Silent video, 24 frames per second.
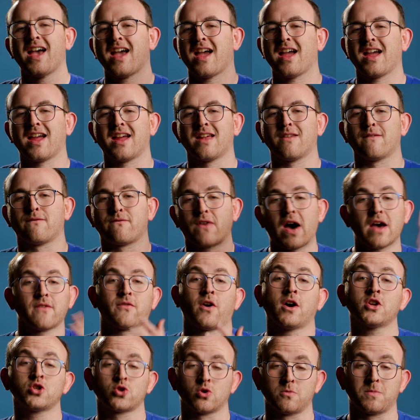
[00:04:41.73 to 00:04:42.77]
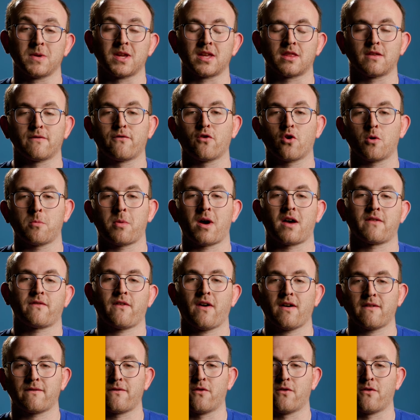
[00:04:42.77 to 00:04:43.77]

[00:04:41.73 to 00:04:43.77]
and 500B in the 4x5